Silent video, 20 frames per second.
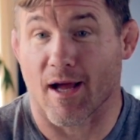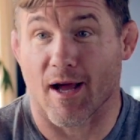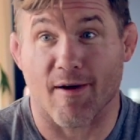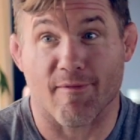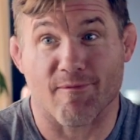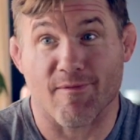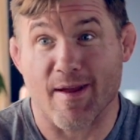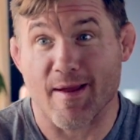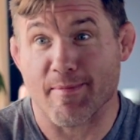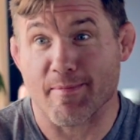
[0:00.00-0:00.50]

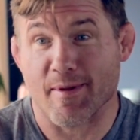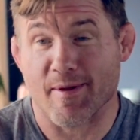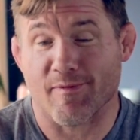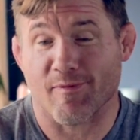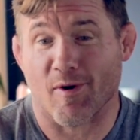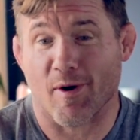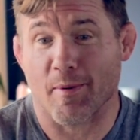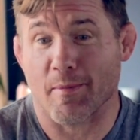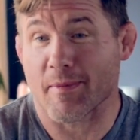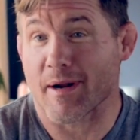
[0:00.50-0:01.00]
a family
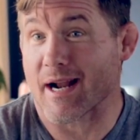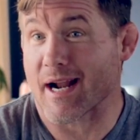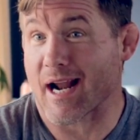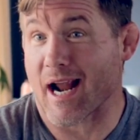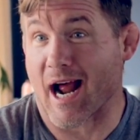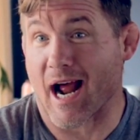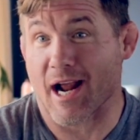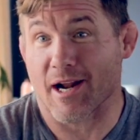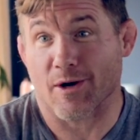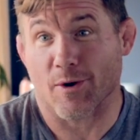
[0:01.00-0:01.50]
farm, and
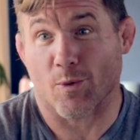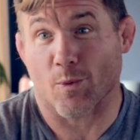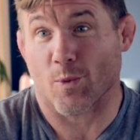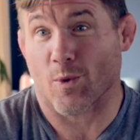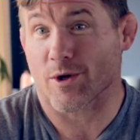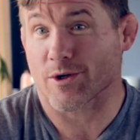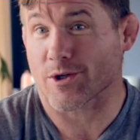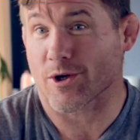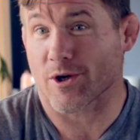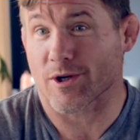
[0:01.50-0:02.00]
I
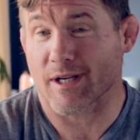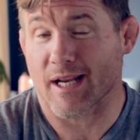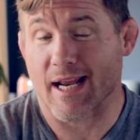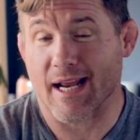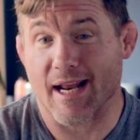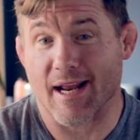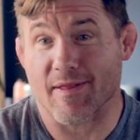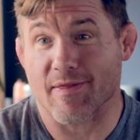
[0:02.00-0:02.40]
worked all day,